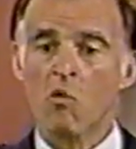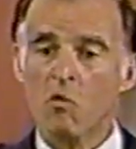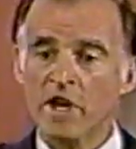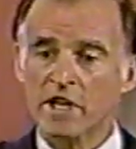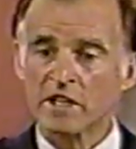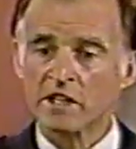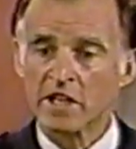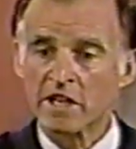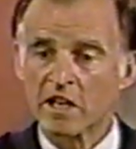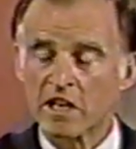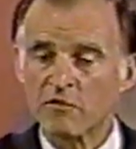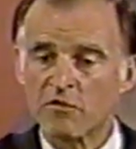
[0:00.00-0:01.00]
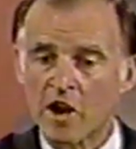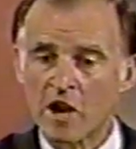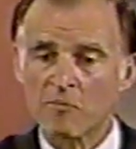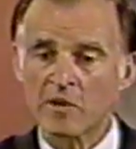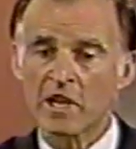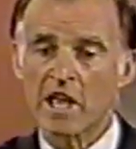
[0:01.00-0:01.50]
We can link
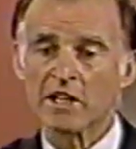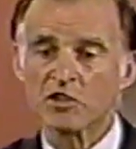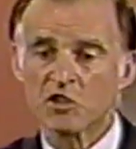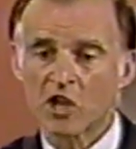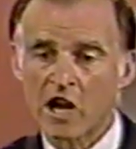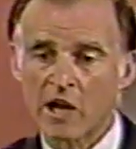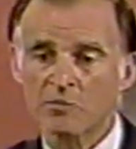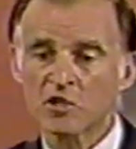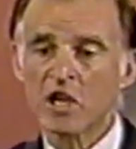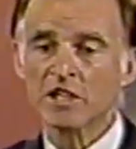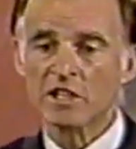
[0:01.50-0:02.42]
environment and jobs